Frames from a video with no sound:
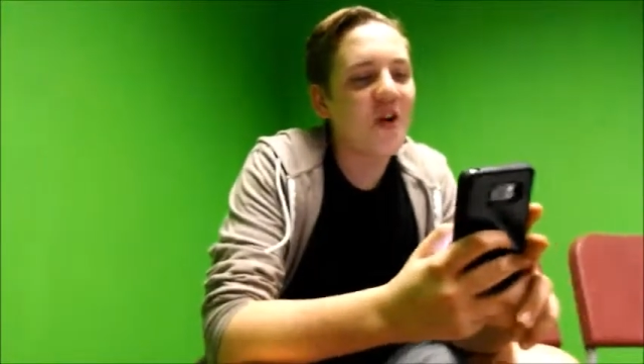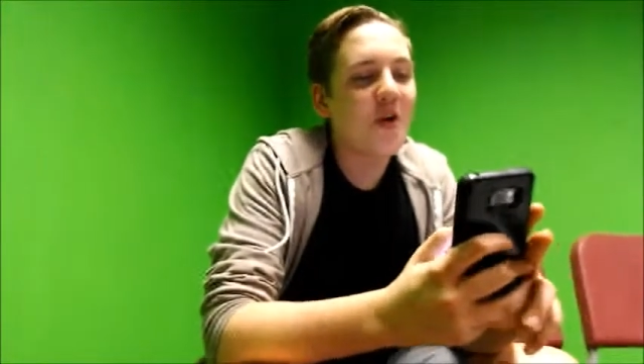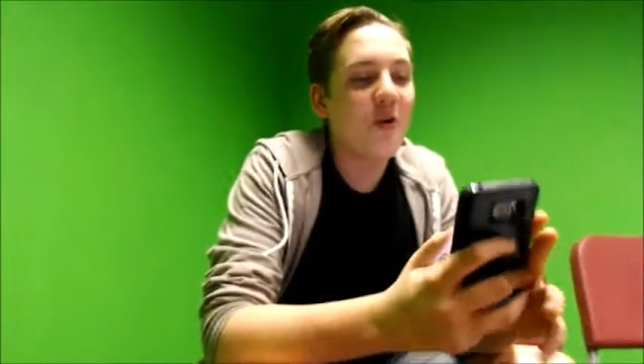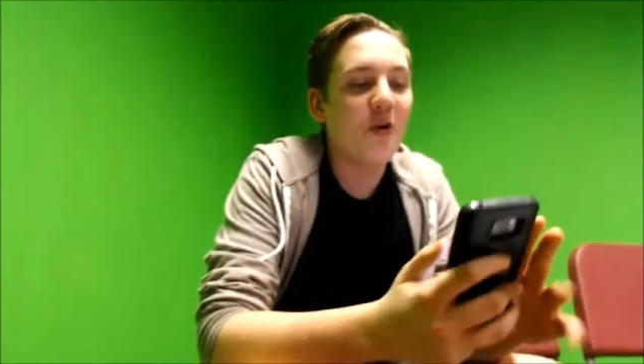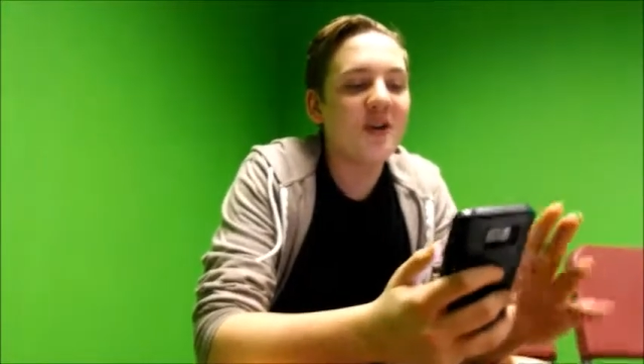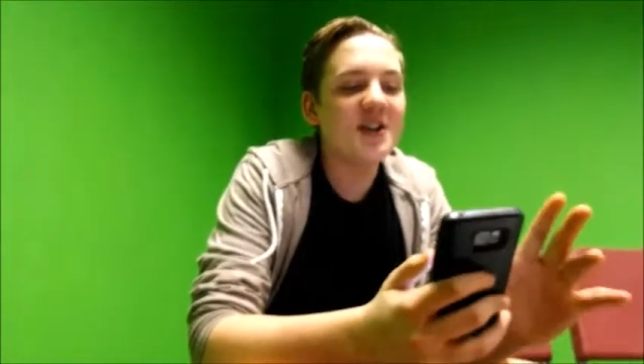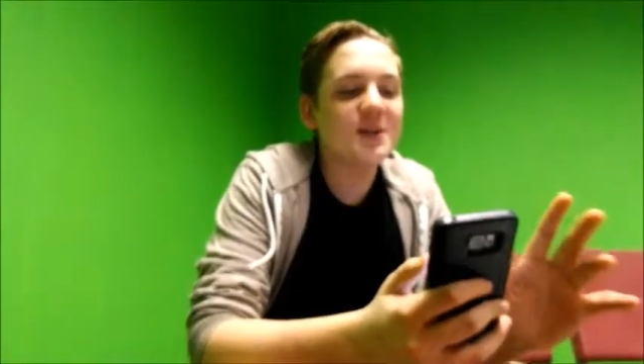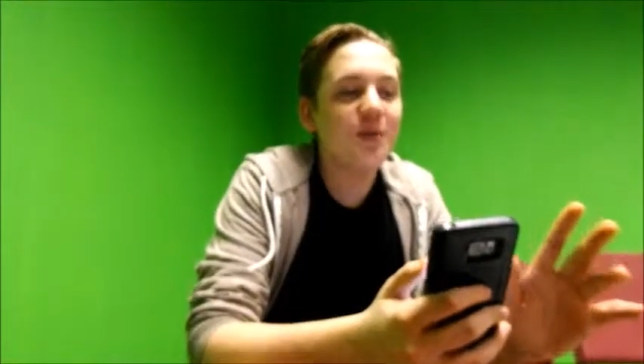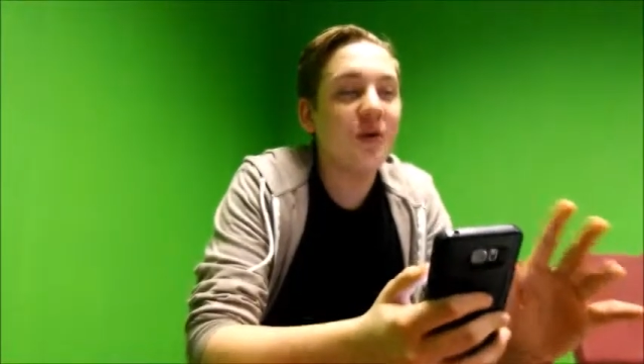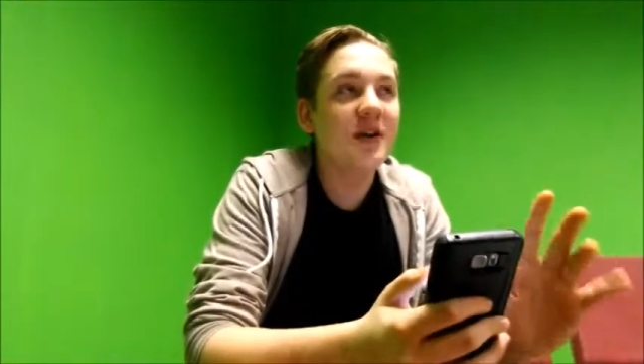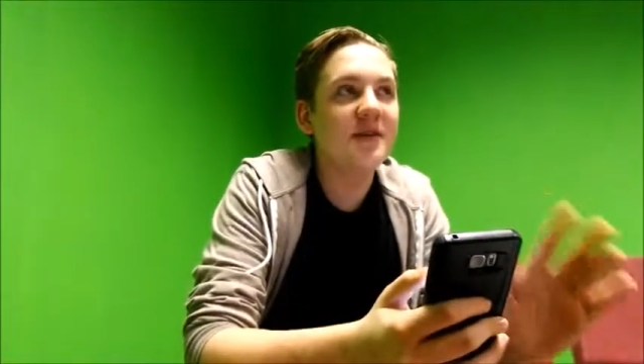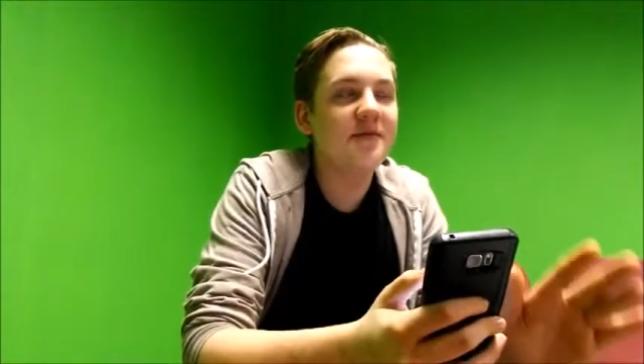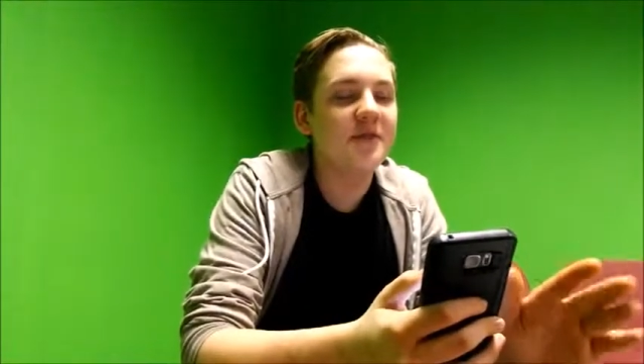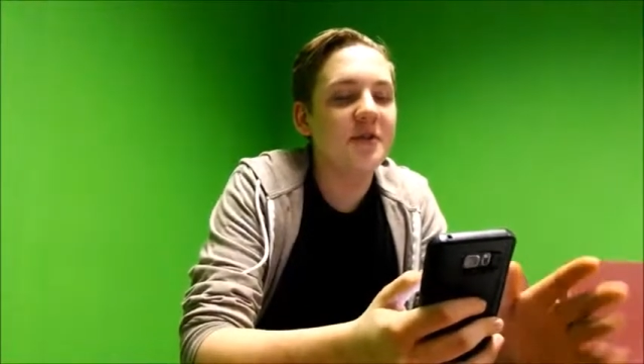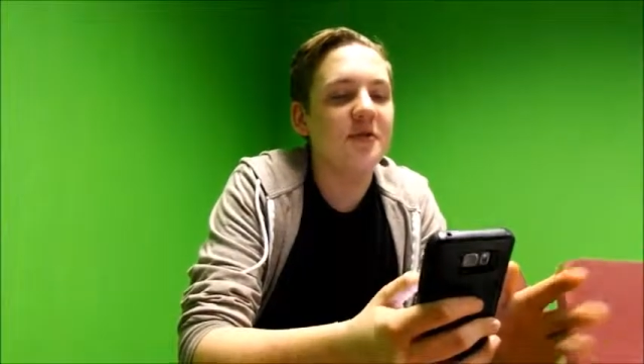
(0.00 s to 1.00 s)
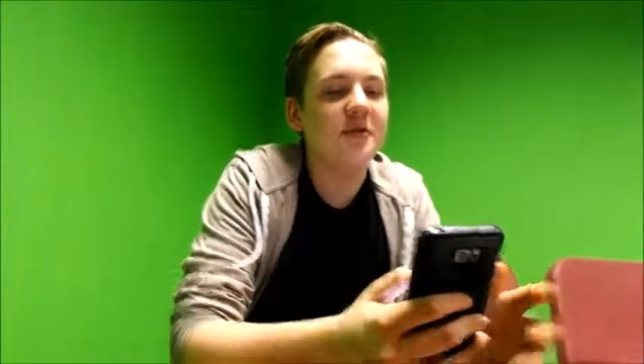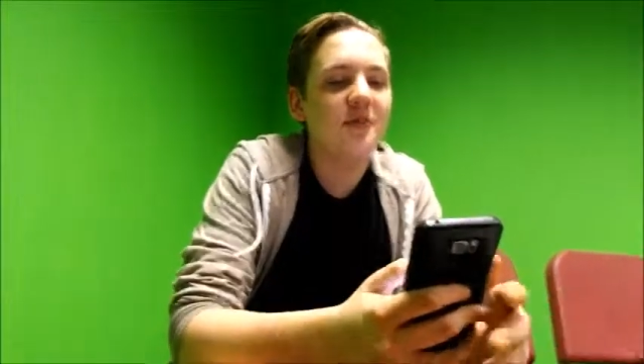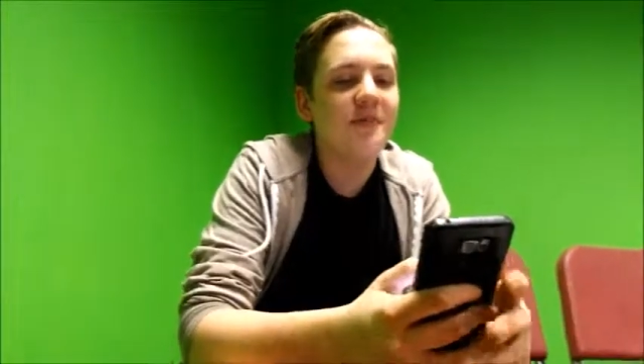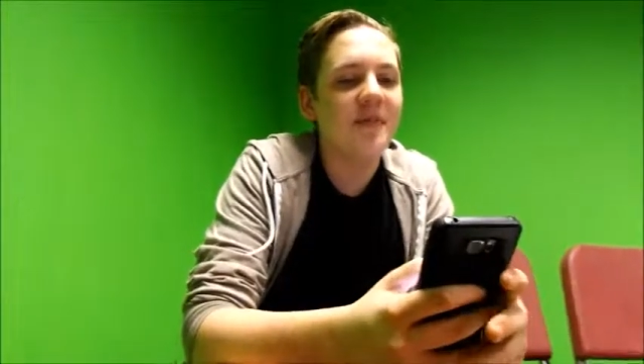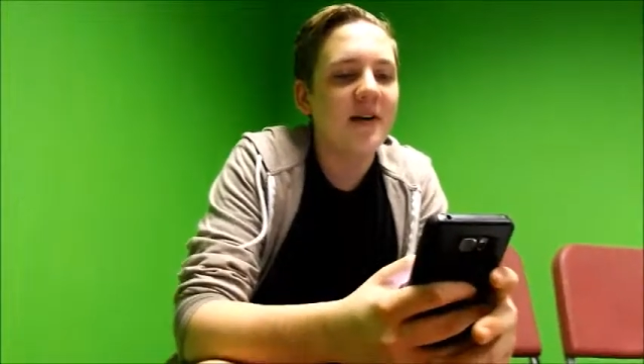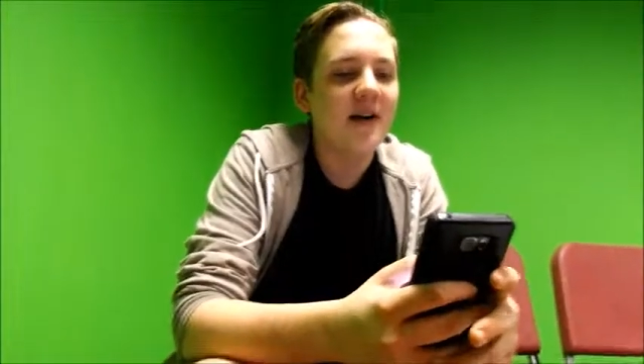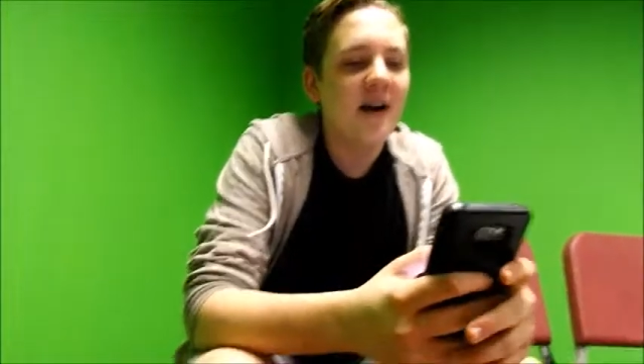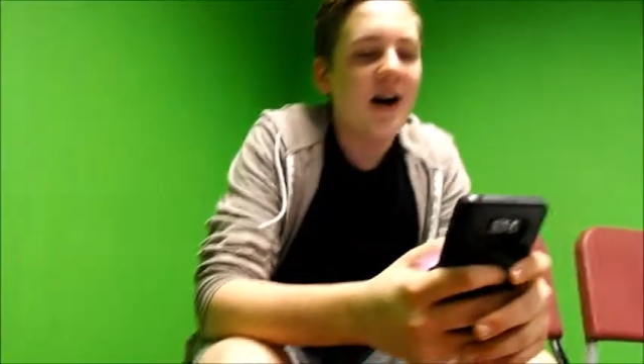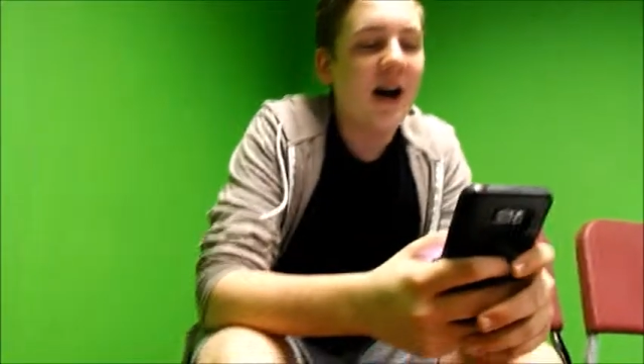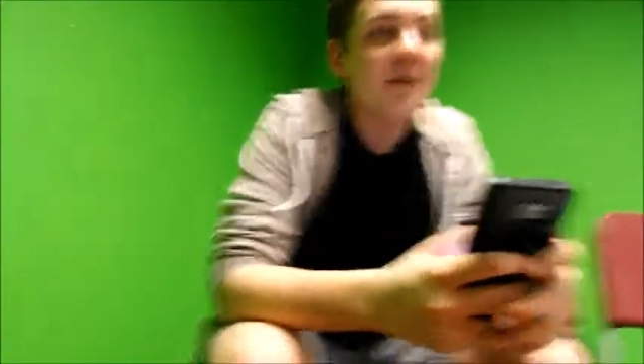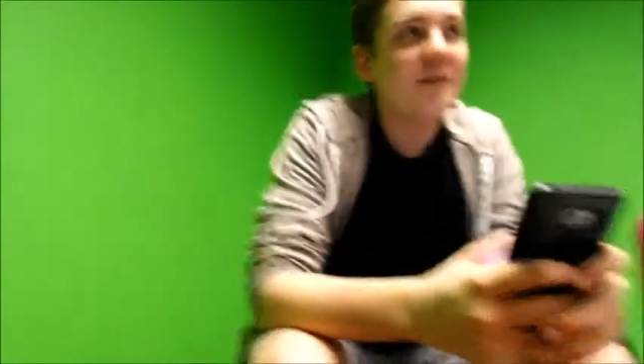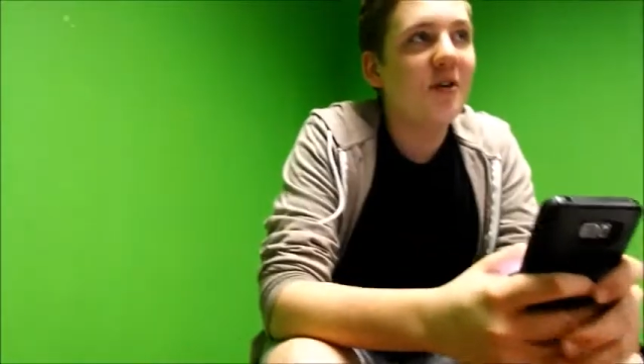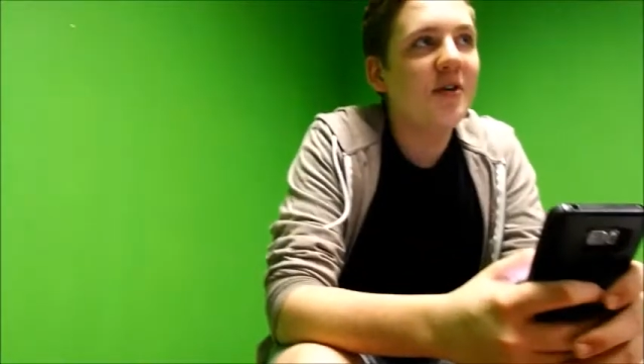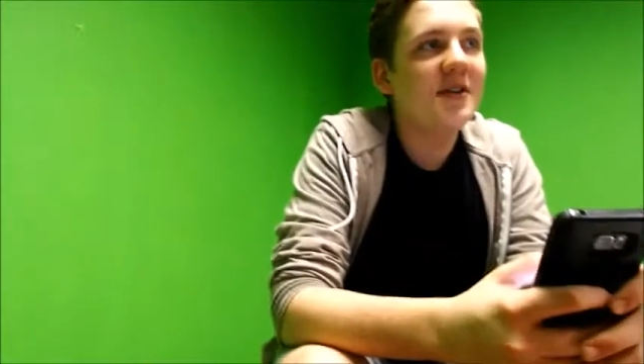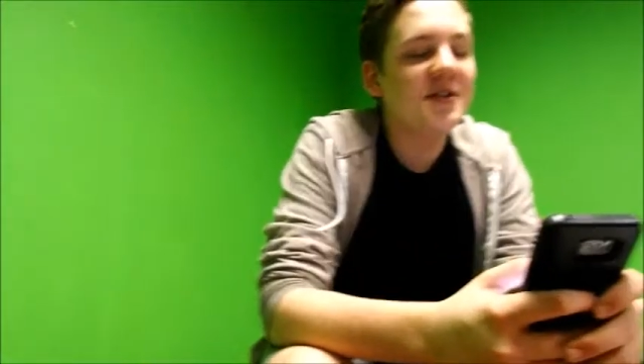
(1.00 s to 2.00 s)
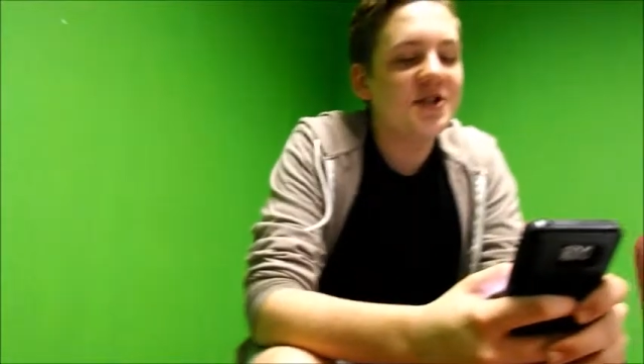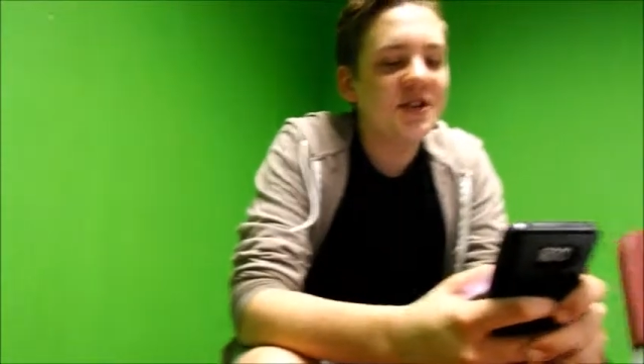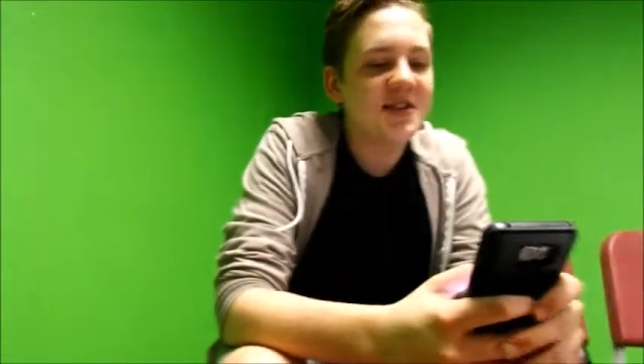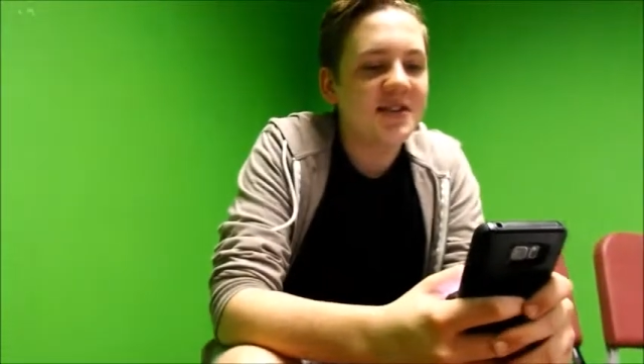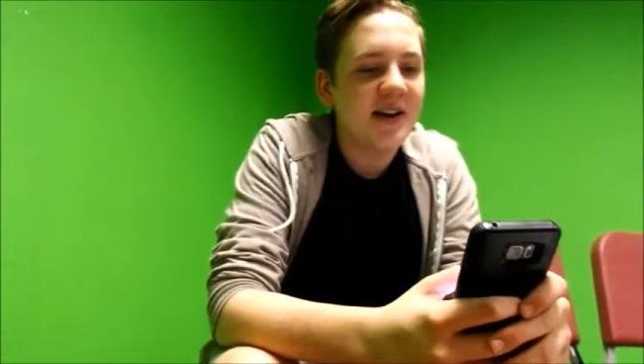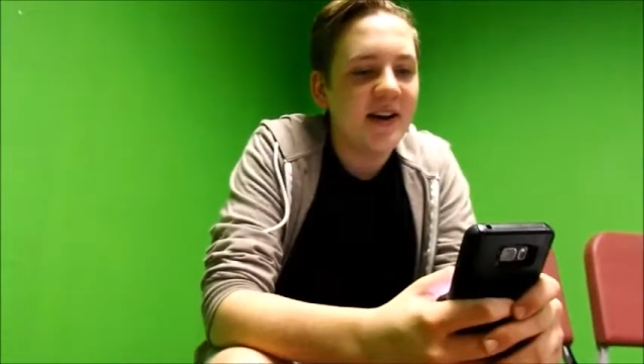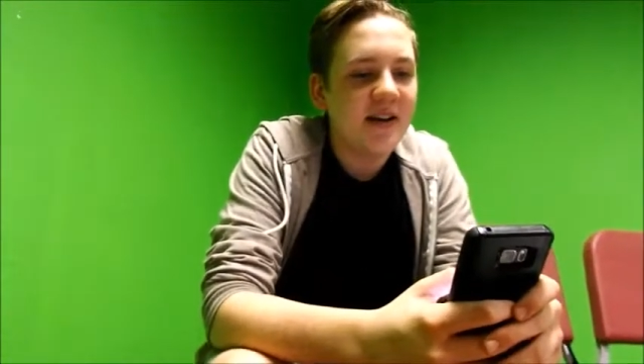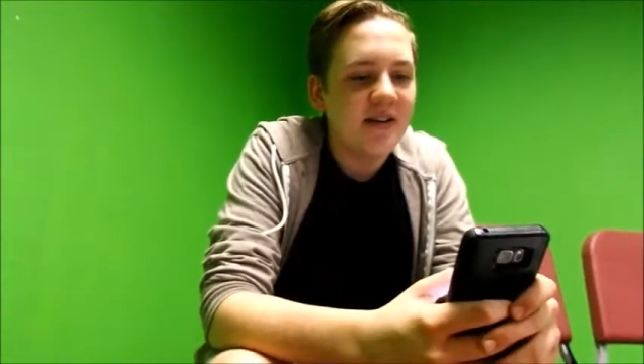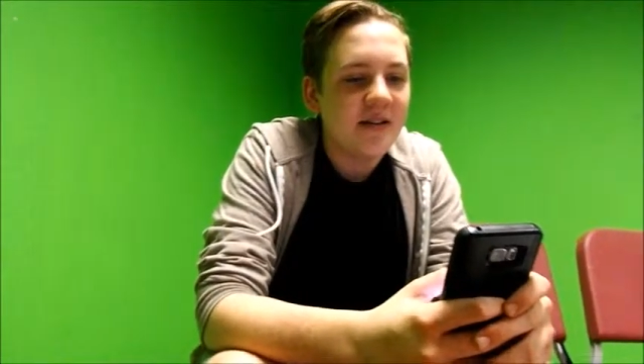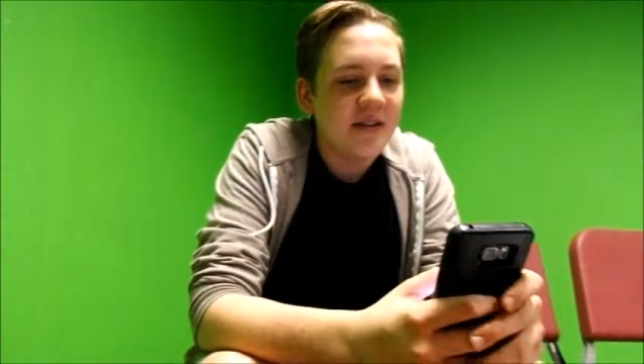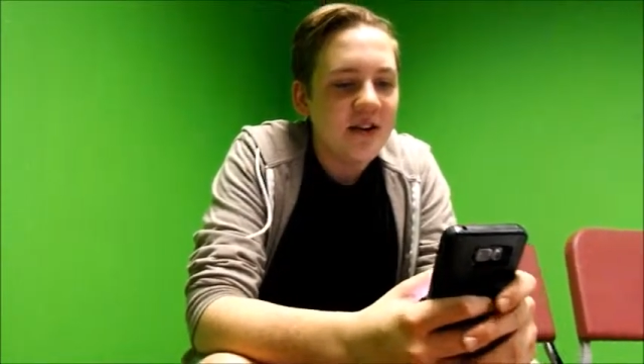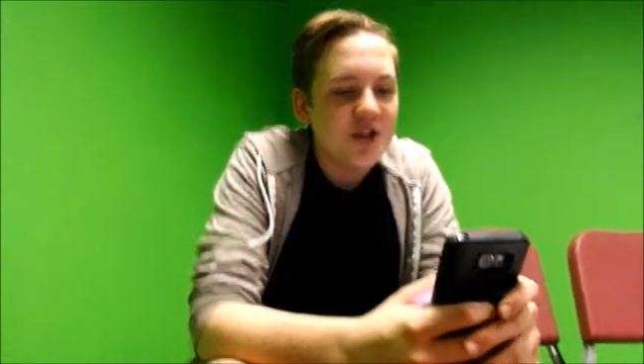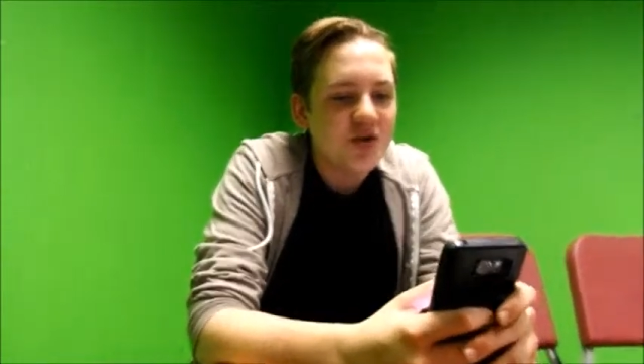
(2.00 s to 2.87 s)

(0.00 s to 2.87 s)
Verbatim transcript: Corey's point of view. I'm going to just say it.